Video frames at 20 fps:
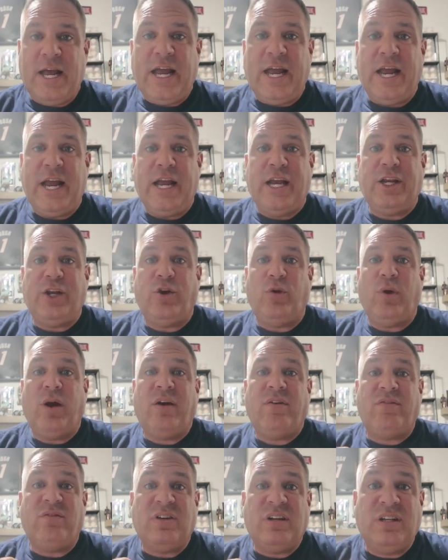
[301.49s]
and you
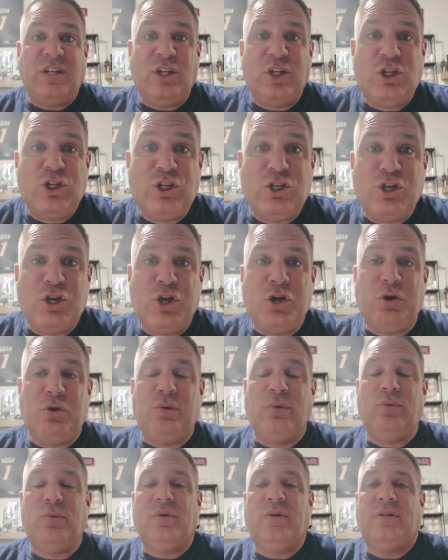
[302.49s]
have
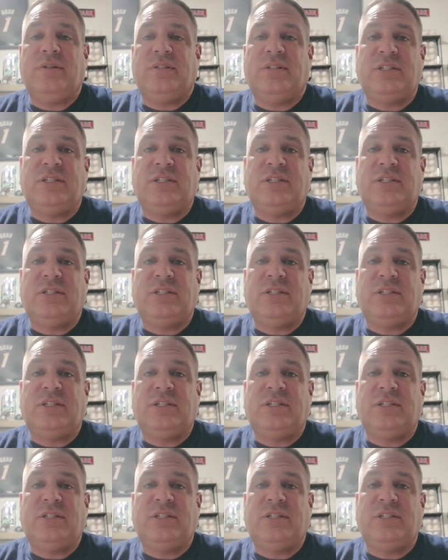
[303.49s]
no